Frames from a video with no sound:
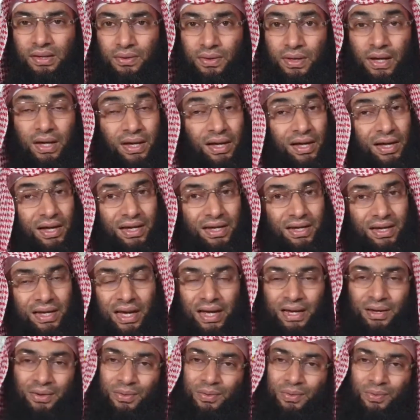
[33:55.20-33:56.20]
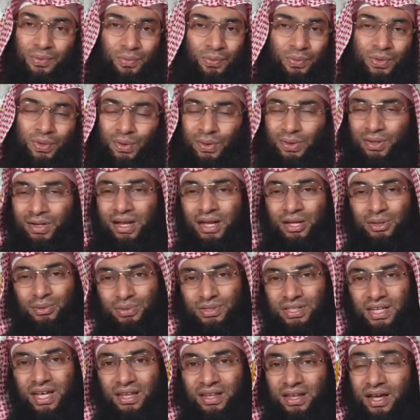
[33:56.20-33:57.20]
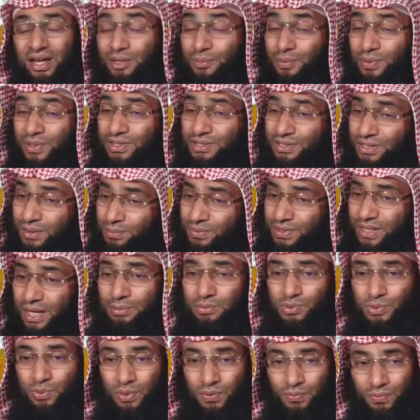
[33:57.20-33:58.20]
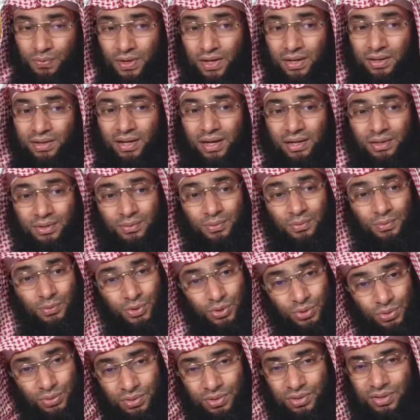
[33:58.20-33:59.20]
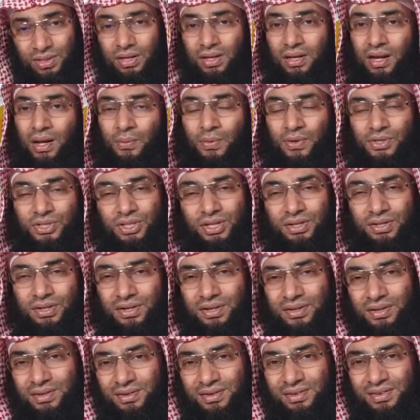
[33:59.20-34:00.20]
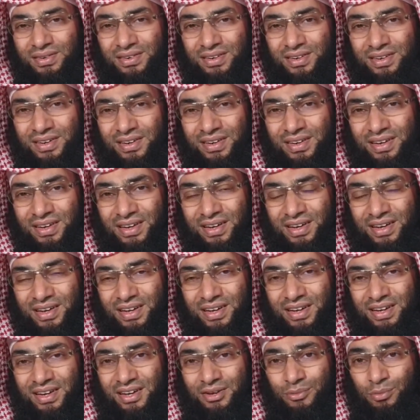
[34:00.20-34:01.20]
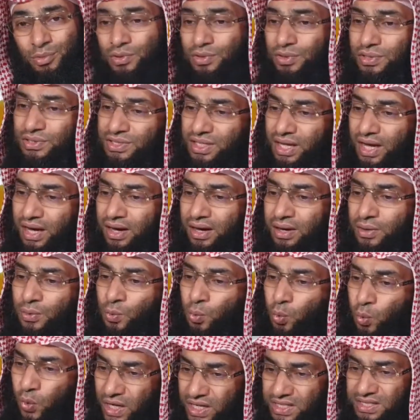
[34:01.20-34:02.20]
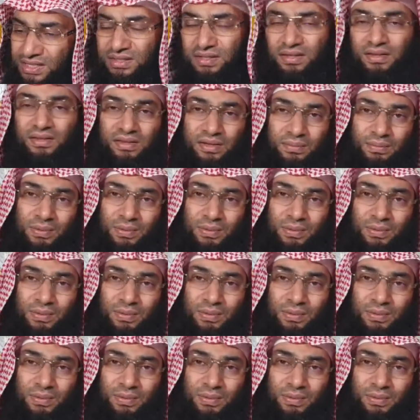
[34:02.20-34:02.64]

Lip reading: Okay, yani, we don't like to say that, but sometimes we feel that we should tell our children. Because they are wasting